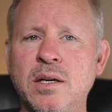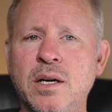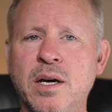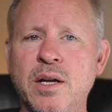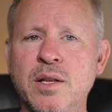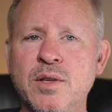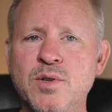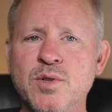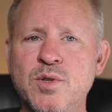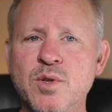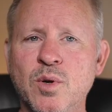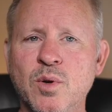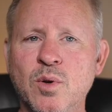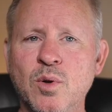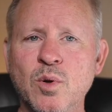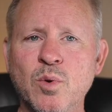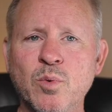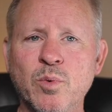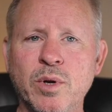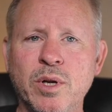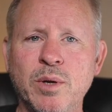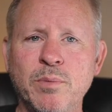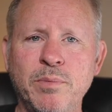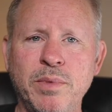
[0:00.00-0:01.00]
Unsold
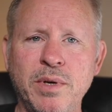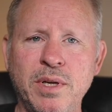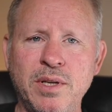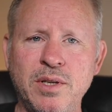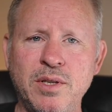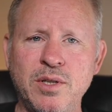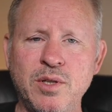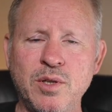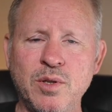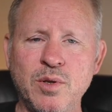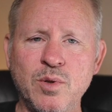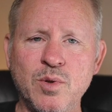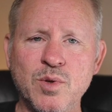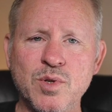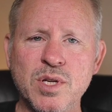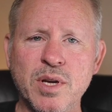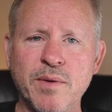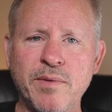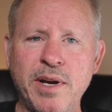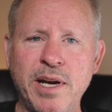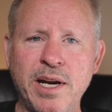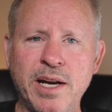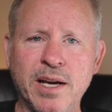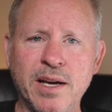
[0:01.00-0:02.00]
when bid to
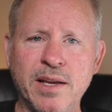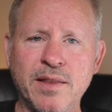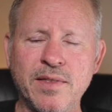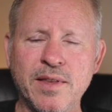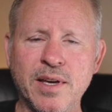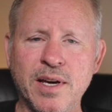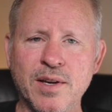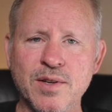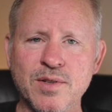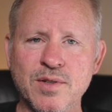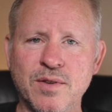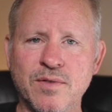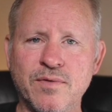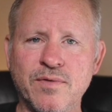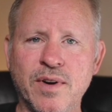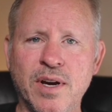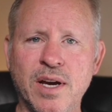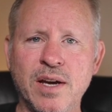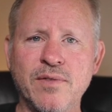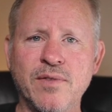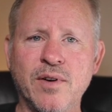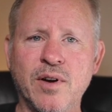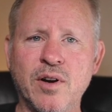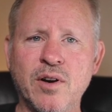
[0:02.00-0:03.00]

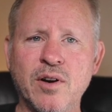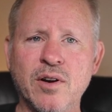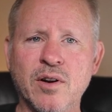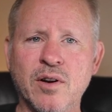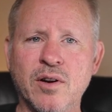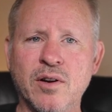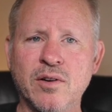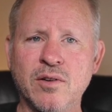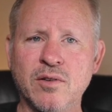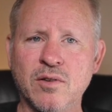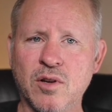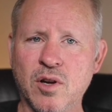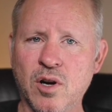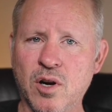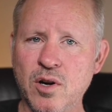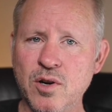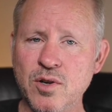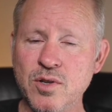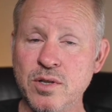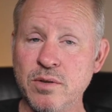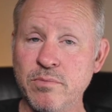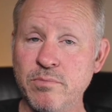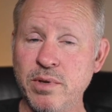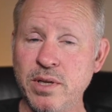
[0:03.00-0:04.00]
$79,500 on
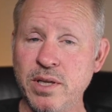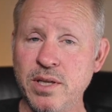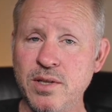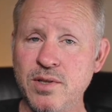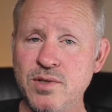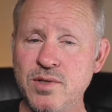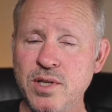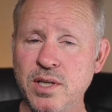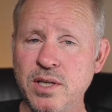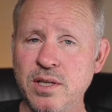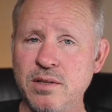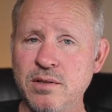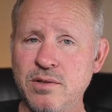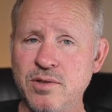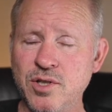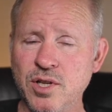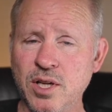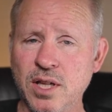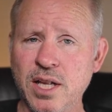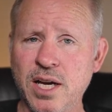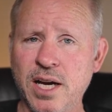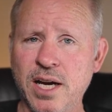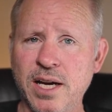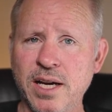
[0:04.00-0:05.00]
Cars and Bids in
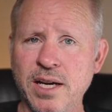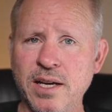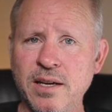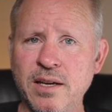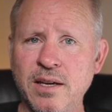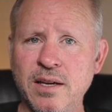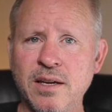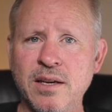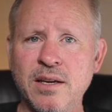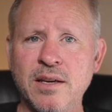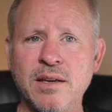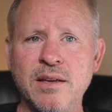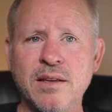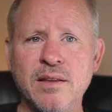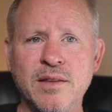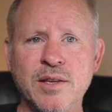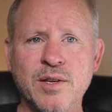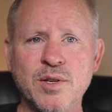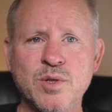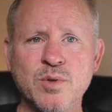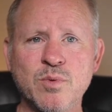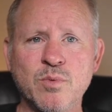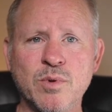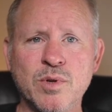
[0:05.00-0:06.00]
July,
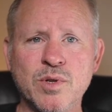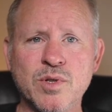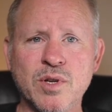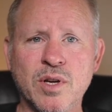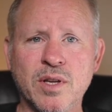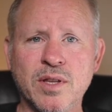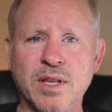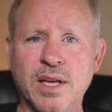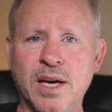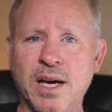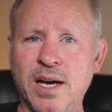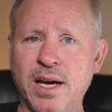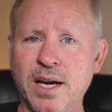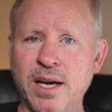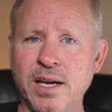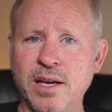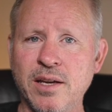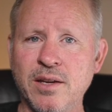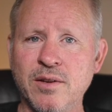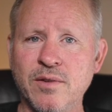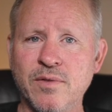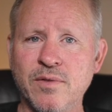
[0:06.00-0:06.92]
this was on the high end